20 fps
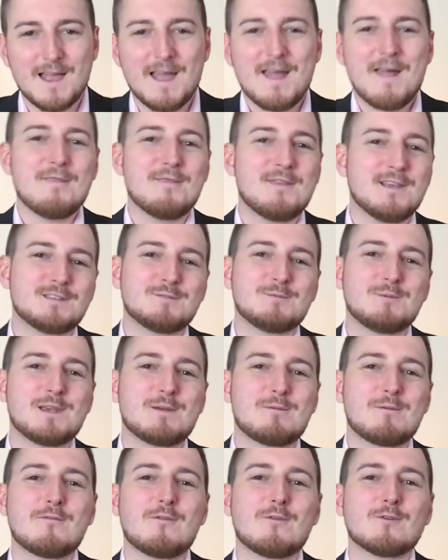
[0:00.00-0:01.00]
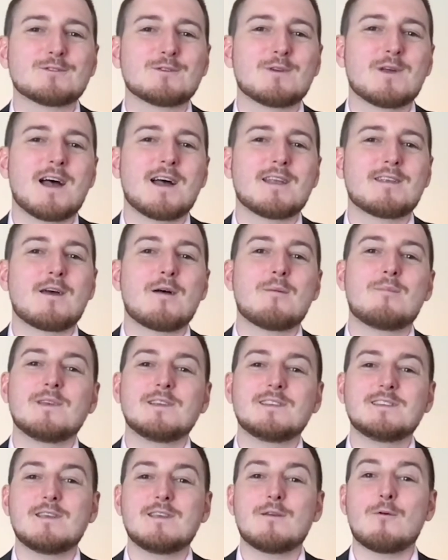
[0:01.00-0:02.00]
This week we've also had a
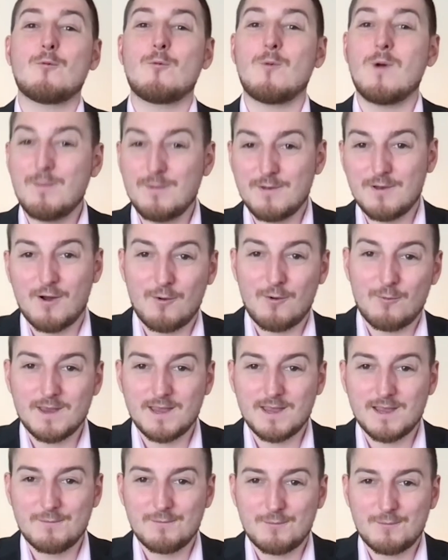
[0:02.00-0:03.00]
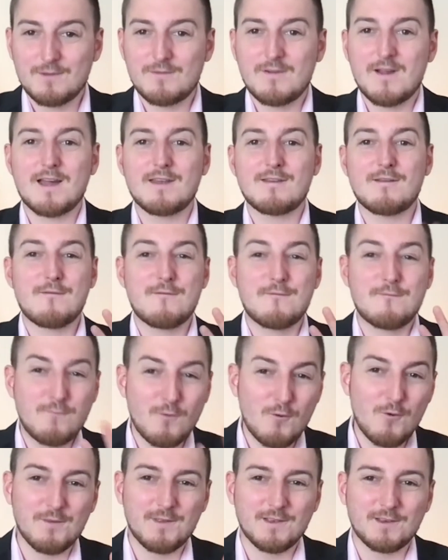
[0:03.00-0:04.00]
busy webinar week. We've had 4
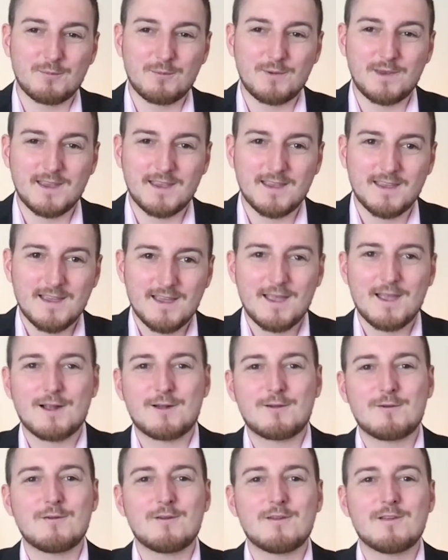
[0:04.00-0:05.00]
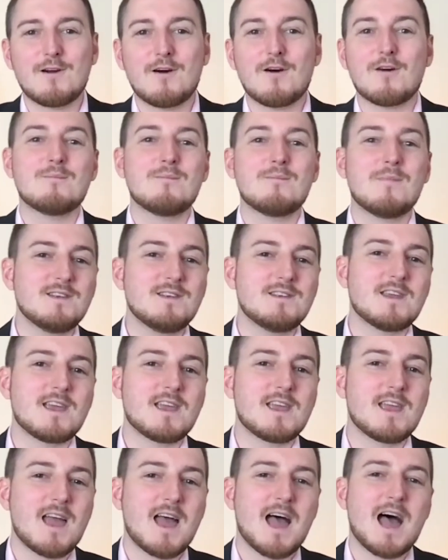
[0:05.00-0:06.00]
this week, including on Monday
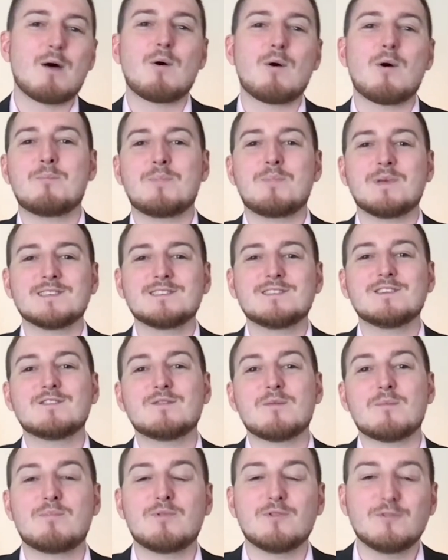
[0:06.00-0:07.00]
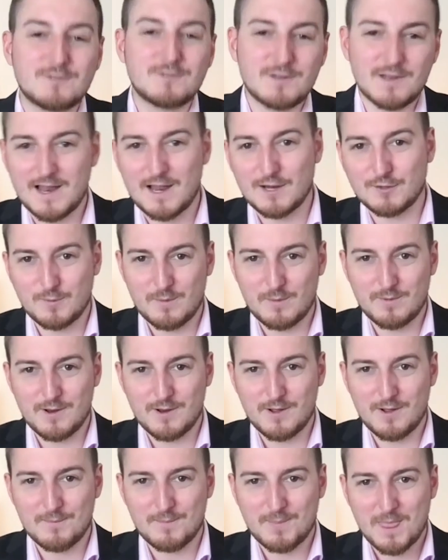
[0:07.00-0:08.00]
our Business Booster Lounge
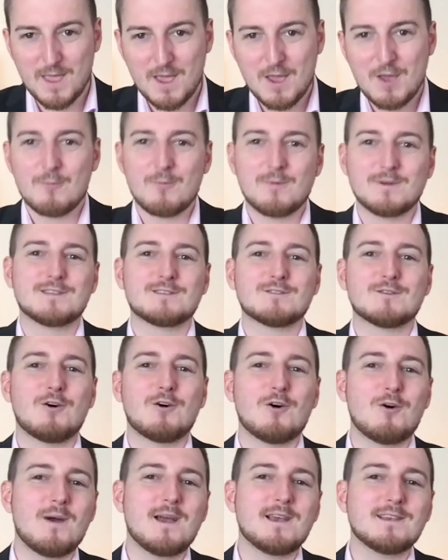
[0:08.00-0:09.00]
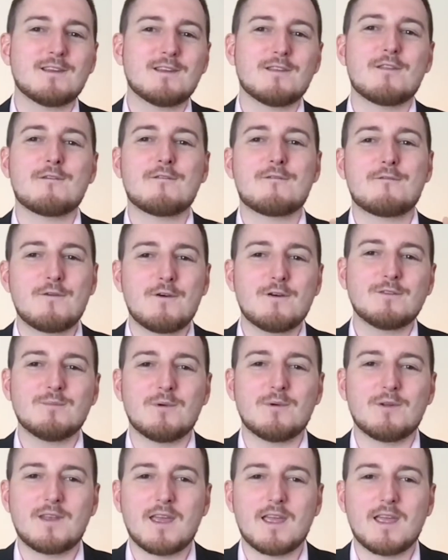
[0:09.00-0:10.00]
webinar, which is always on the first
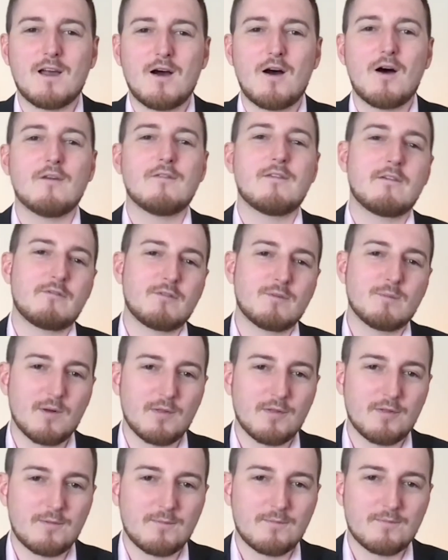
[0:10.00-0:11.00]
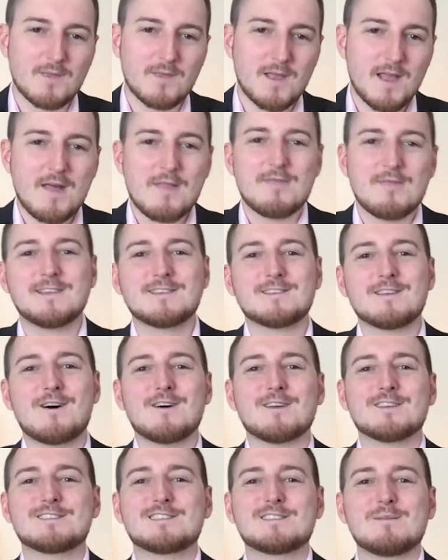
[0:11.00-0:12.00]
Monday of every month. These are
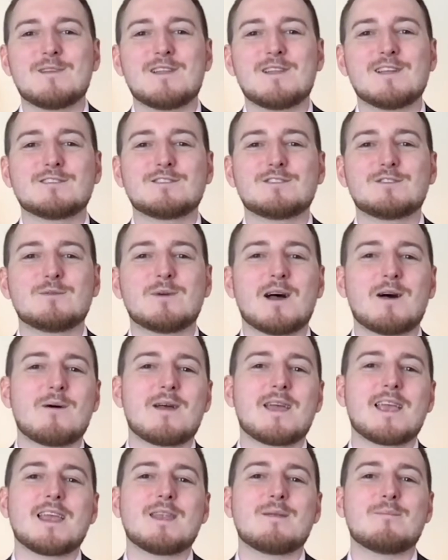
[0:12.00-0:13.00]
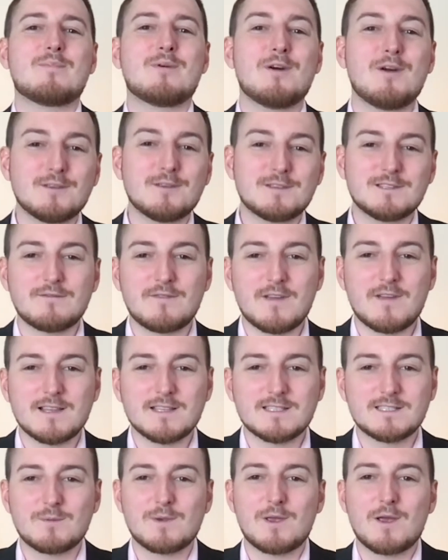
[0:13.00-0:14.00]
similar to our in-person events that
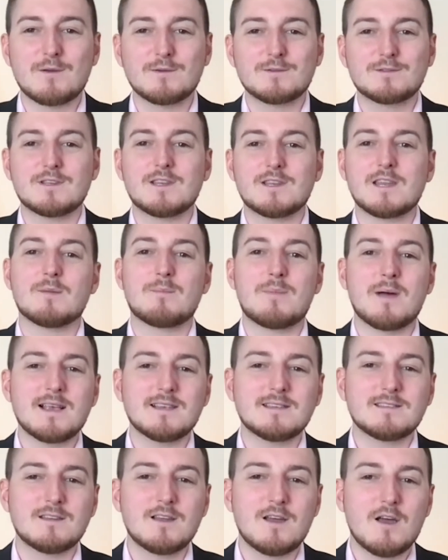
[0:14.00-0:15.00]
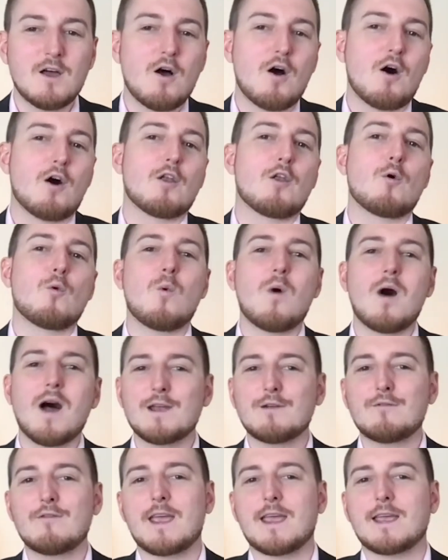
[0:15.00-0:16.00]
we hosted in the past on a wide
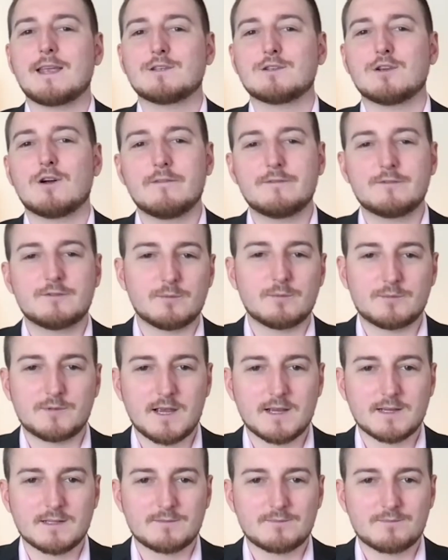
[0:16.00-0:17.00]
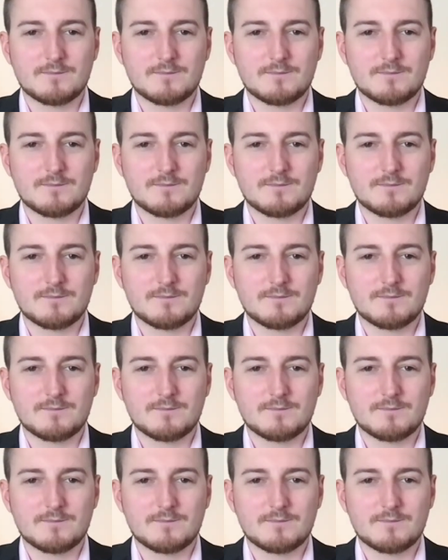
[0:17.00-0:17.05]
range of subjects.